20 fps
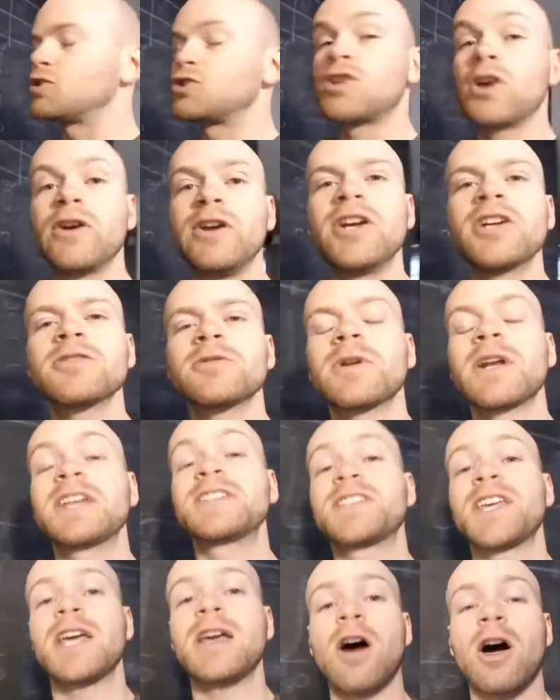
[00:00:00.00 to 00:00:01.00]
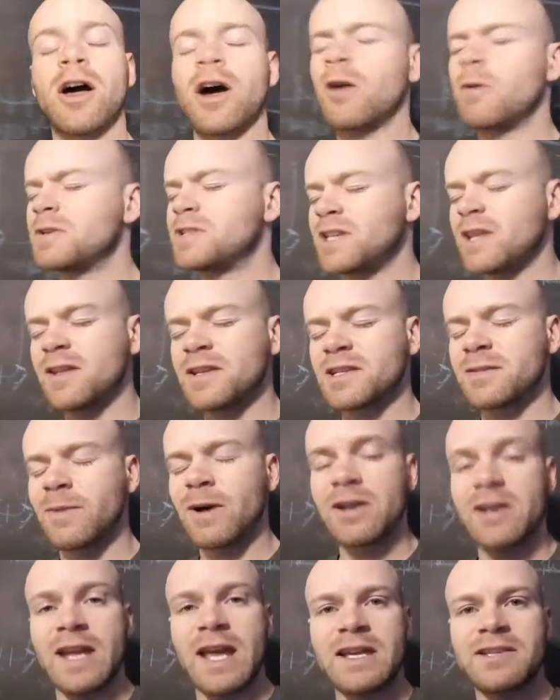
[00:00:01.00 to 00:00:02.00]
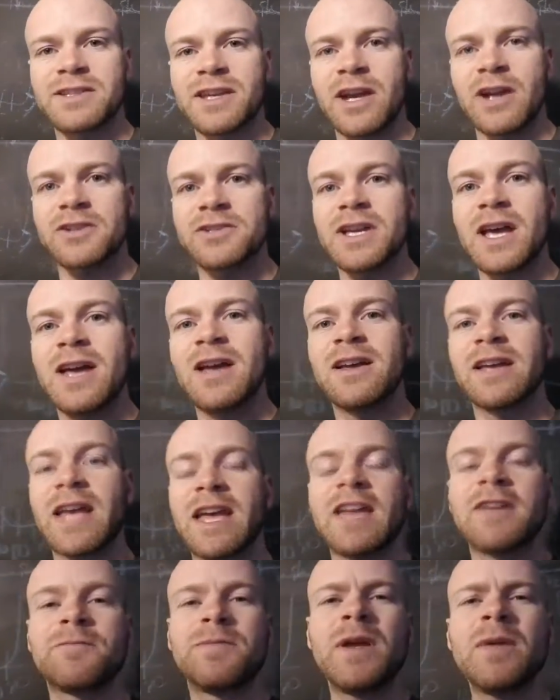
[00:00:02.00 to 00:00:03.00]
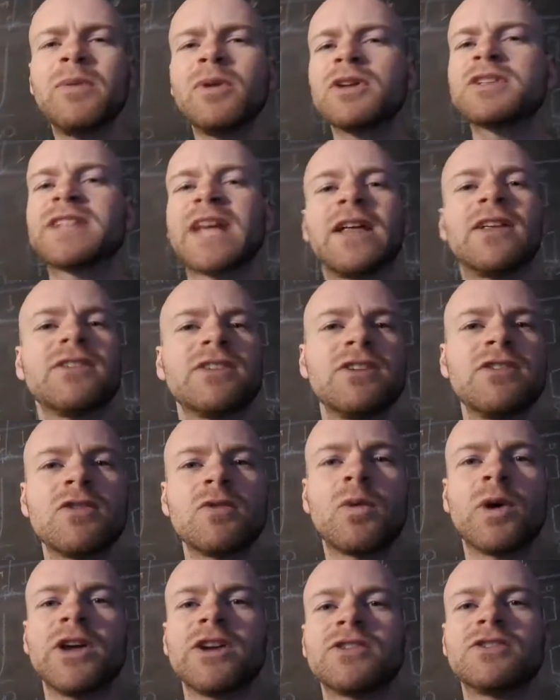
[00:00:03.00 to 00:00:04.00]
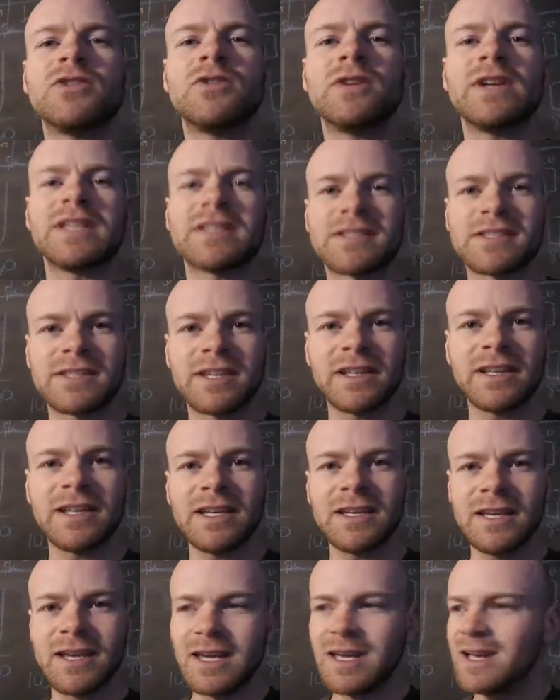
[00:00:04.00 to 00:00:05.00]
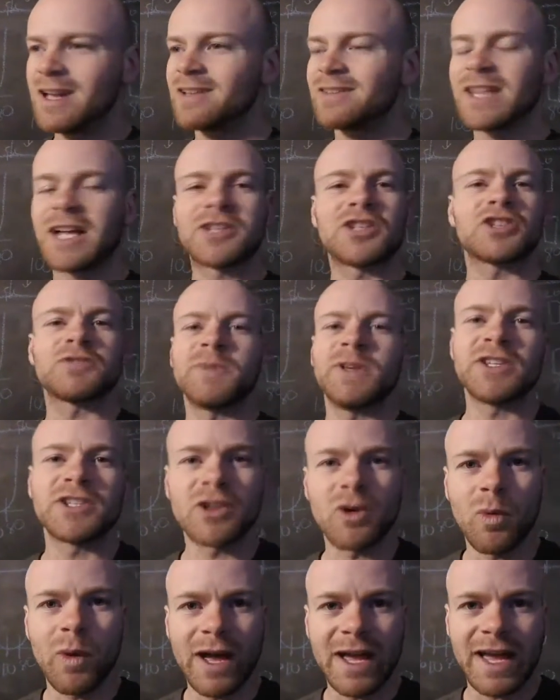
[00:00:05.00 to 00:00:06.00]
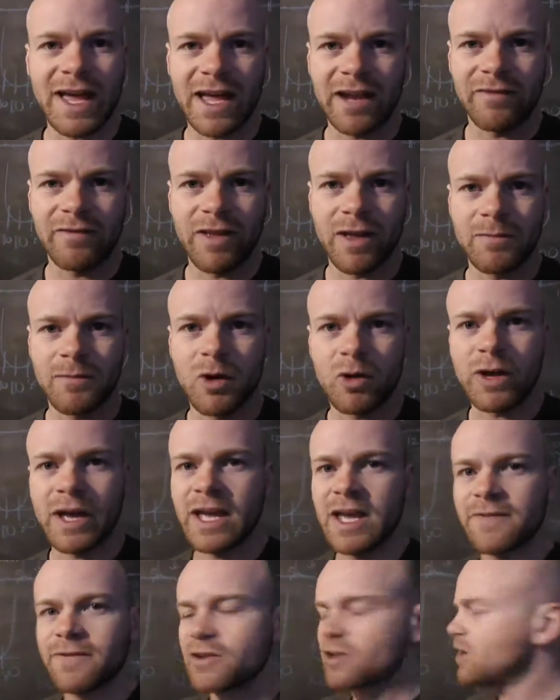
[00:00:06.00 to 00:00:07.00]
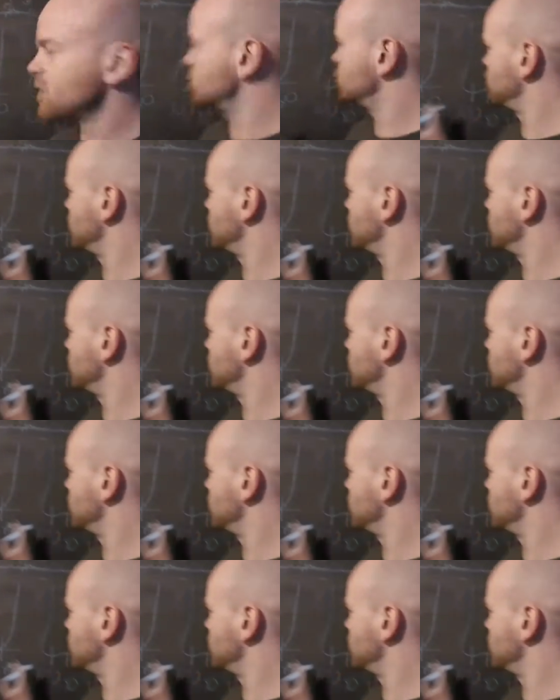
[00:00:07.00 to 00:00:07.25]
So here's what I say. I always say this about naysayers, okay? If people are telling you that what you're doing is silly, that just means you're way ahead of them, okay? If you're not